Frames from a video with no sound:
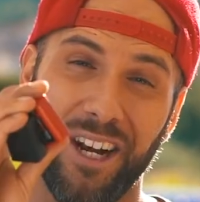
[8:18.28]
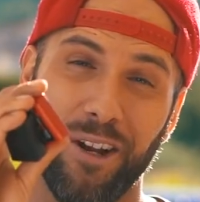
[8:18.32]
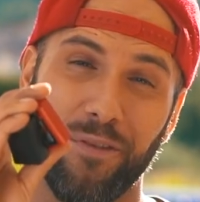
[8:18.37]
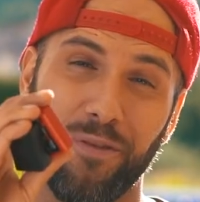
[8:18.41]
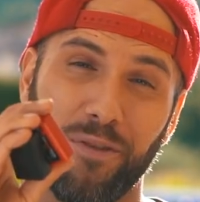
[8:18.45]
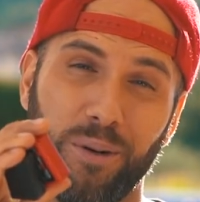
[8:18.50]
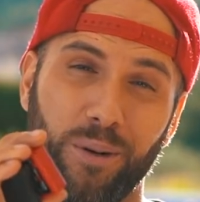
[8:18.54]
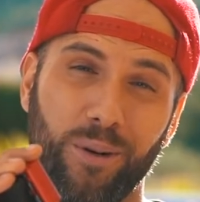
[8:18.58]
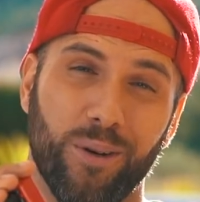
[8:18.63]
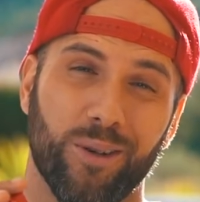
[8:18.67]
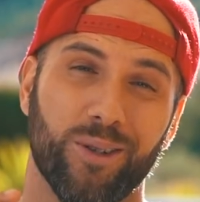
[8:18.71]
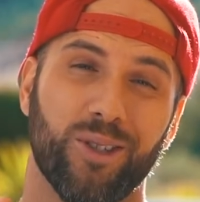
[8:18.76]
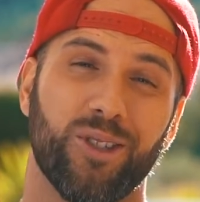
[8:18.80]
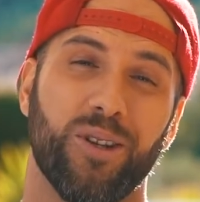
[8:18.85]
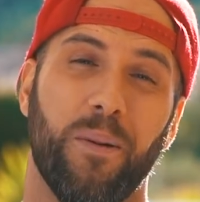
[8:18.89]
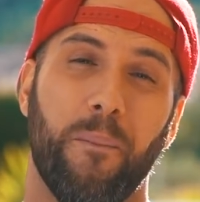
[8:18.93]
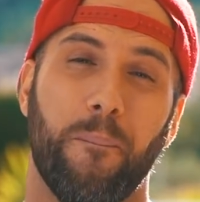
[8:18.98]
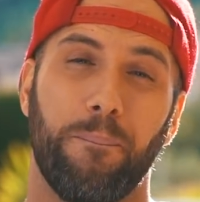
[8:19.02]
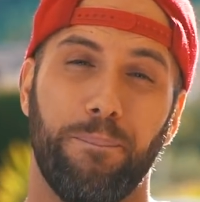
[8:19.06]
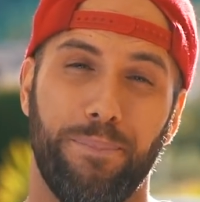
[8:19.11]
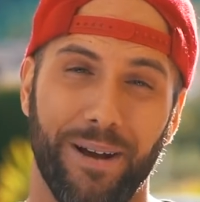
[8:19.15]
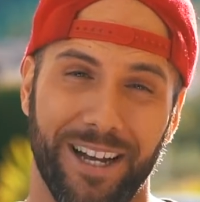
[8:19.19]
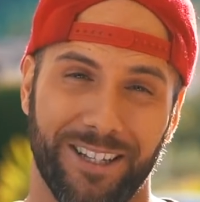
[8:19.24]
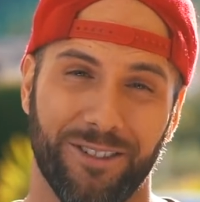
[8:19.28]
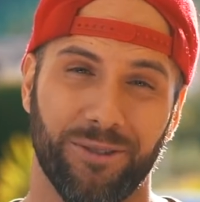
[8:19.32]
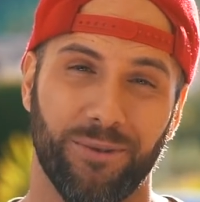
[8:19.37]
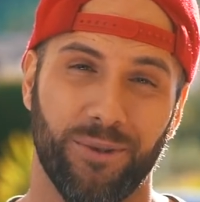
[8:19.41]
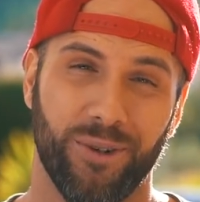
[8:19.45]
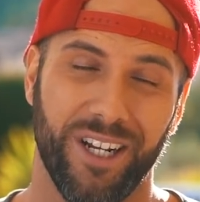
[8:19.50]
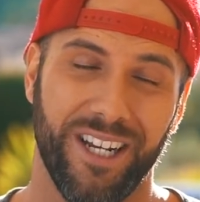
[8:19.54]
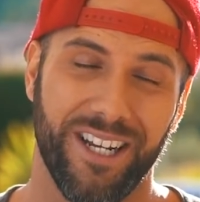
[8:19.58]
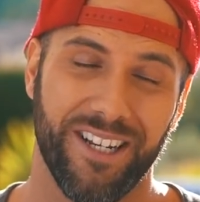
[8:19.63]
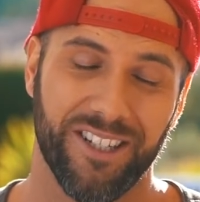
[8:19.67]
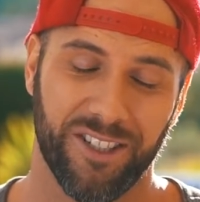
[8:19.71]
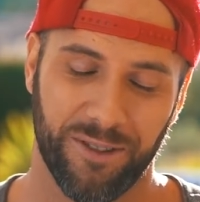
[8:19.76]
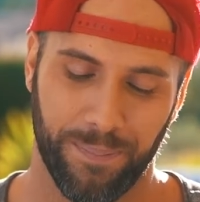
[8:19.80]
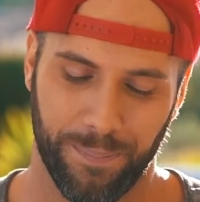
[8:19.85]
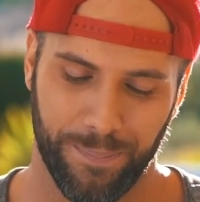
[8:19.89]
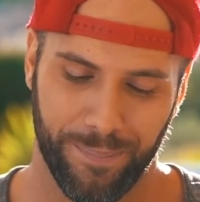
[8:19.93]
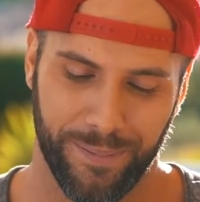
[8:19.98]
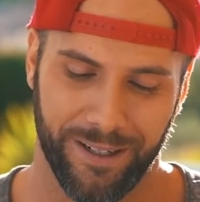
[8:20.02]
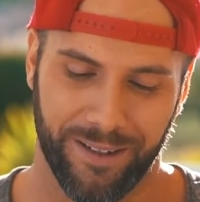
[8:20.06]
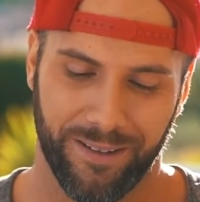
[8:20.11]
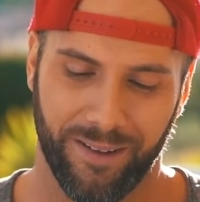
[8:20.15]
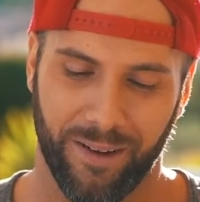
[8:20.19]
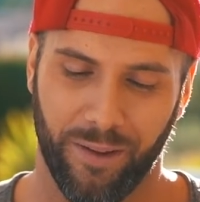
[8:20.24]
Then of course batteries,
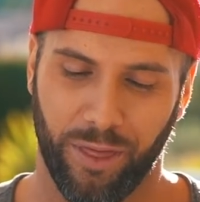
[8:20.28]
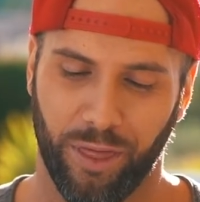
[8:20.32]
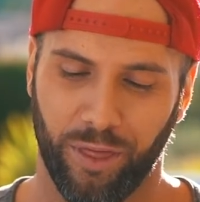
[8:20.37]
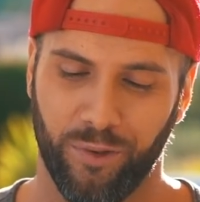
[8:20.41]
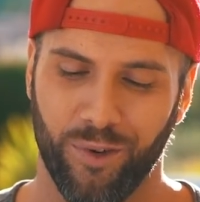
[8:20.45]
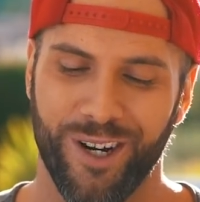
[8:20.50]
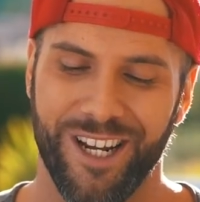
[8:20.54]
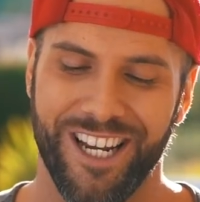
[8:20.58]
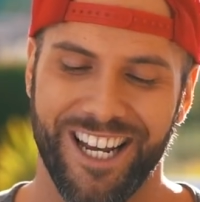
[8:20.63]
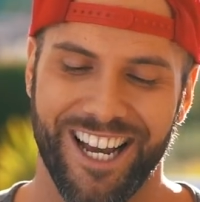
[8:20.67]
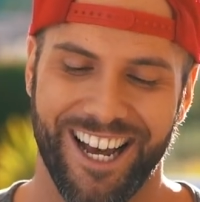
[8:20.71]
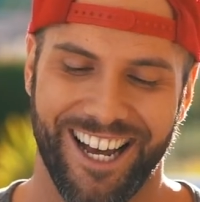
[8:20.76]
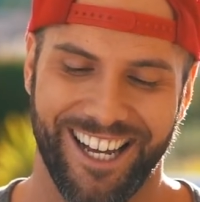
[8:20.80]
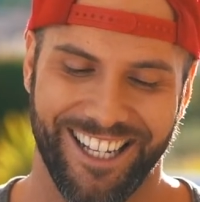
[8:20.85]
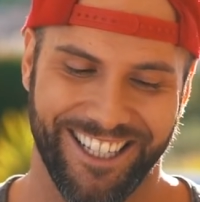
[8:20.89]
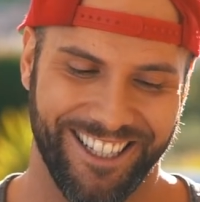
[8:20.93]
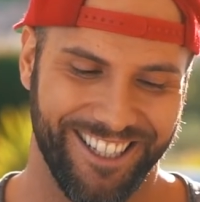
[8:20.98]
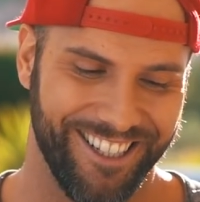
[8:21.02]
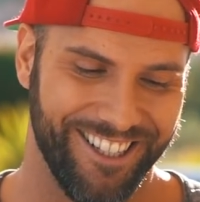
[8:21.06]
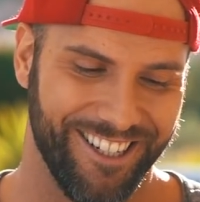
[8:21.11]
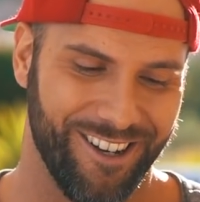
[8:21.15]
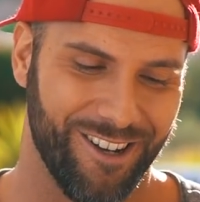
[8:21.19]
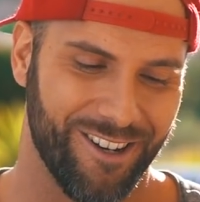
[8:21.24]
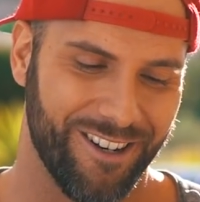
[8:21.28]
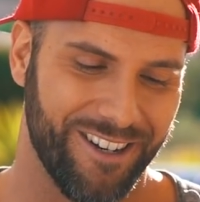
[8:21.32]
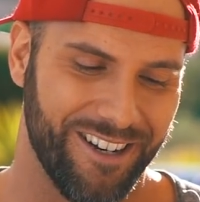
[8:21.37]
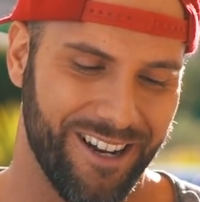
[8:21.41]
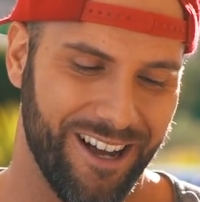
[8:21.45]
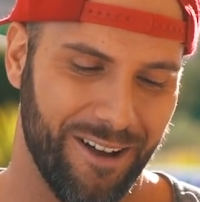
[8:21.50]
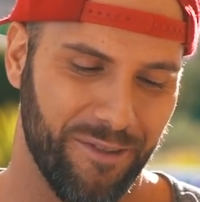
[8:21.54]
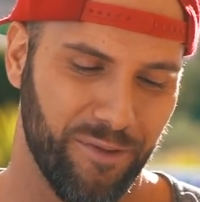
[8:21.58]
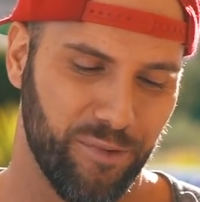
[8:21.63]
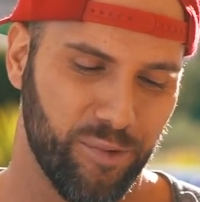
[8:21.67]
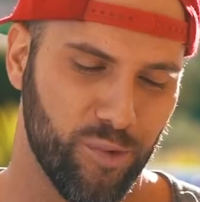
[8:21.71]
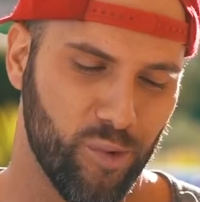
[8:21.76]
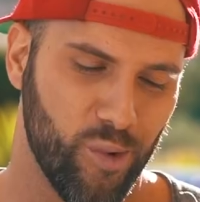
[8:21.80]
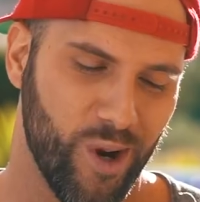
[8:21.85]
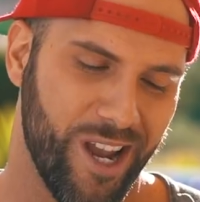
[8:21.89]
but 3 are not enough.